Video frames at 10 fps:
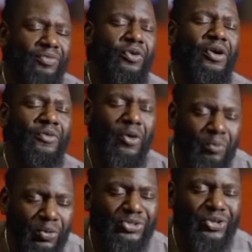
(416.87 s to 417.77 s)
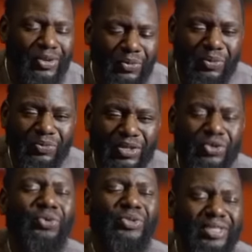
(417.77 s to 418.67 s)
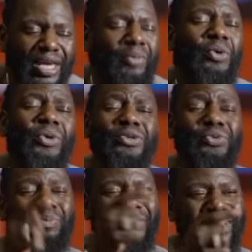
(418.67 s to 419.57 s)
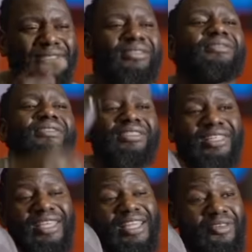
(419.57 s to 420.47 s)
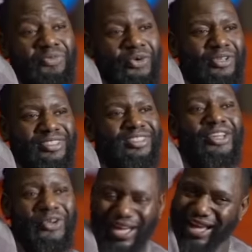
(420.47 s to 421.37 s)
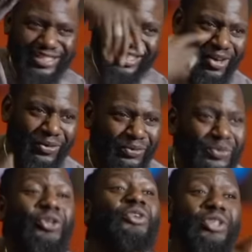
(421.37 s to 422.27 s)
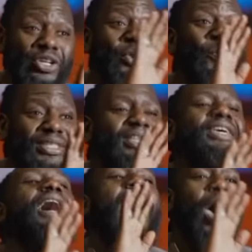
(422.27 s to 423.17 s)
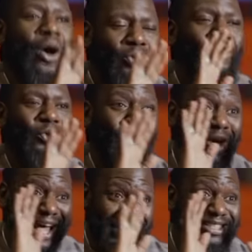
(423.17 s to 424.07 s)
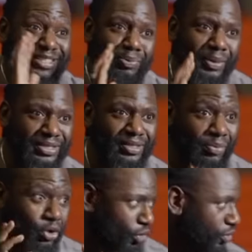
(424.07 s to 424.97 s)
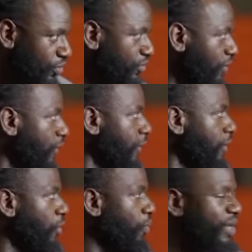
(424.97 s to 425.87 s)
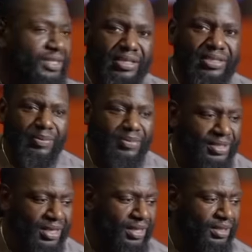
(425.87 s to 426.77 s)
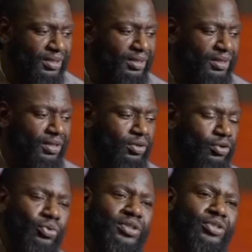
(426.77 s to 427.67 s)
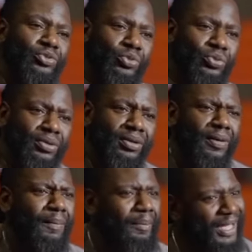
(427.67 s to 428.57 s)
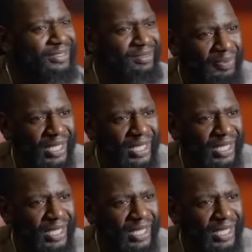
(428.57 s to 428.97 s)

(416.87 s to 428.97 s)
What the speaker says: for most Nollywood movie, you know, say anywhere they do bad, in the front they go catch their own. We just the way say how God could catch this person, because we did them say good is good, bad is